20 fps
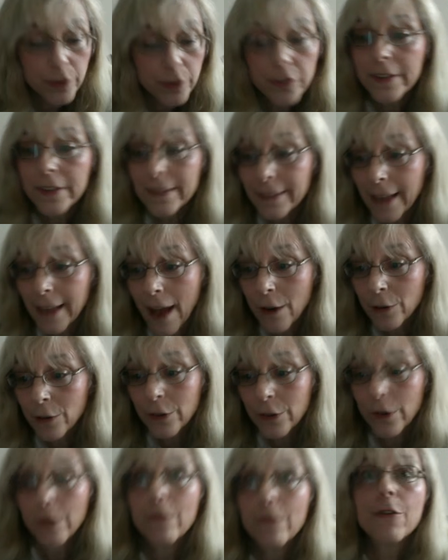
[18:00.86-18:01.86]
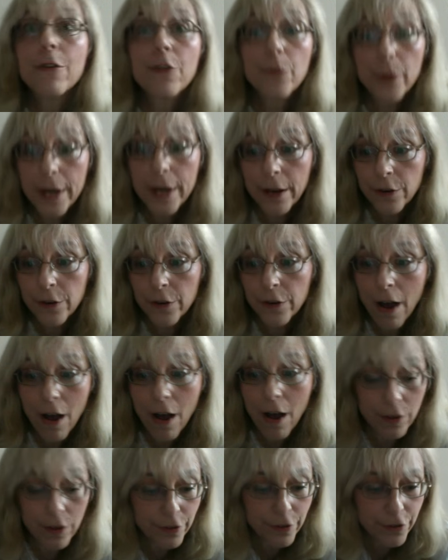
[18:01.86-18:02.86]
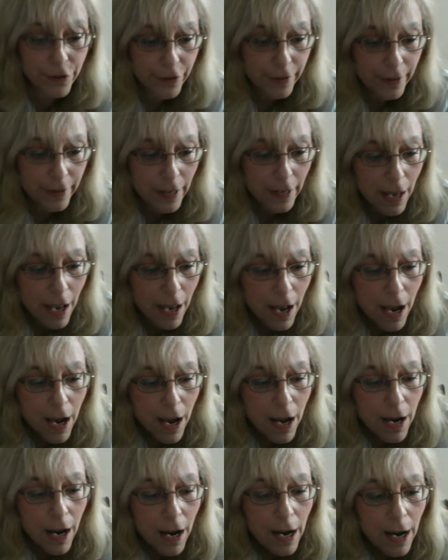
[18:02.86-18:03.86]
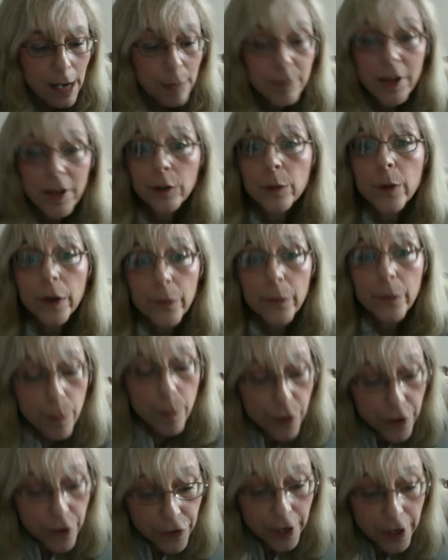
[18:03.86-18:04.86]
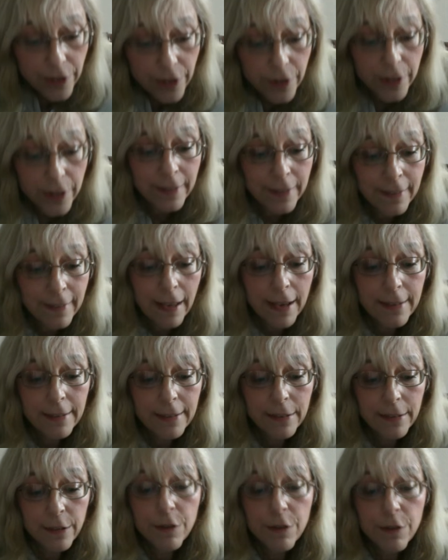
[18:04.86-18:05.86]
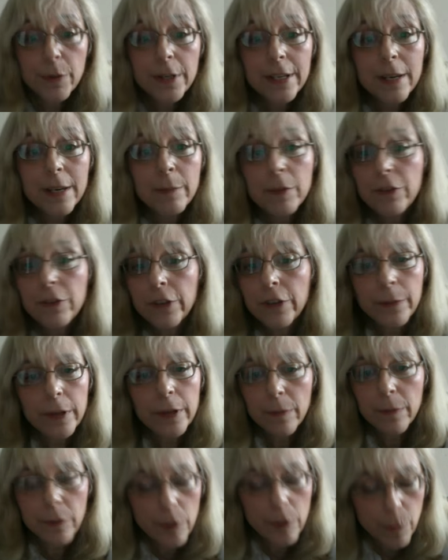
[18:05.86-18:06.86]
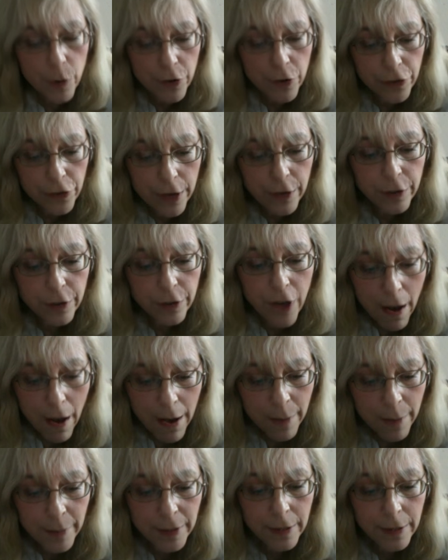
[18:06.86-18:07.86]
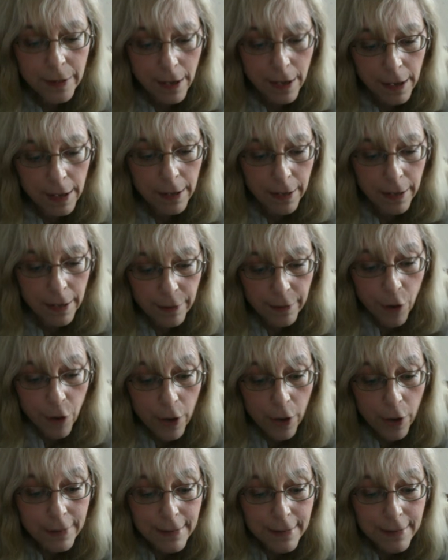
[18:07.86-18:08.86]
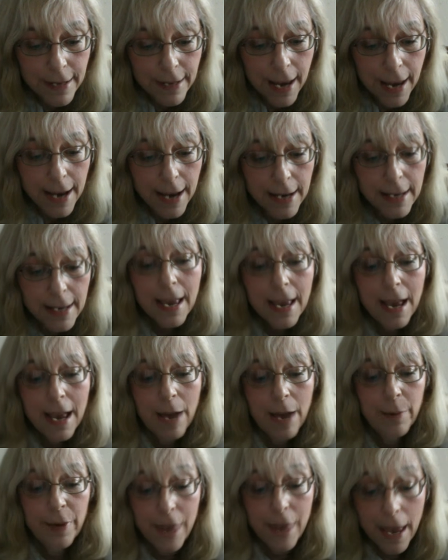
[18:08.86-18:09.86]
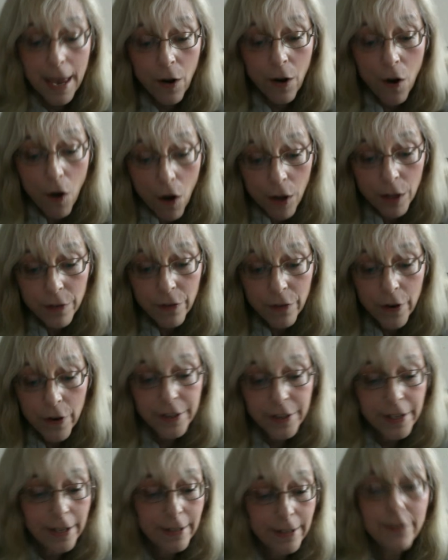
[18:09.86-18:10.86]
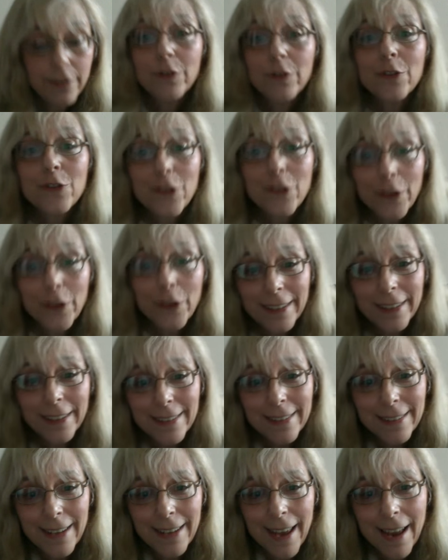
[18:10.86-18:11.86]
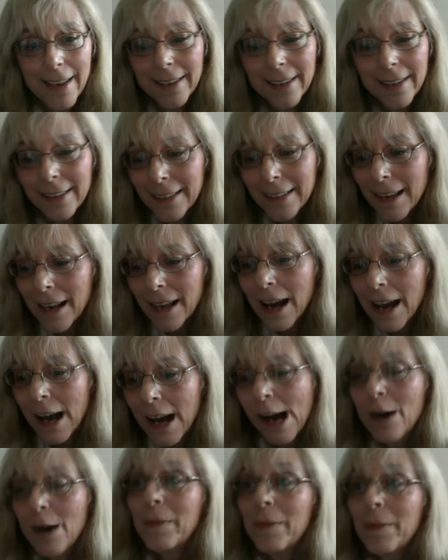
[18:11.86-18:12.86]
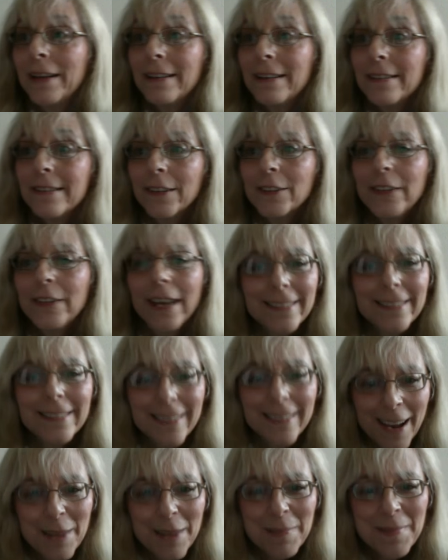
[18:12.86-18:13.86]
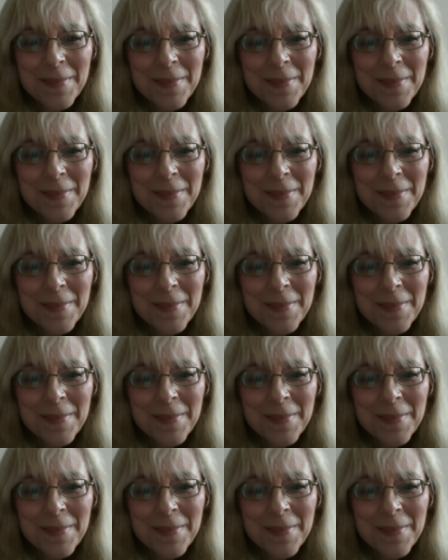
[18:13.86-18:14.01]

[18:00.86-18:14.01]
discount of $300. Dr. Work, we appreciate your insights into 3D imaging. We appreciate your time and thoughts today, and we thank all of our attendees for joining us today. And until next time,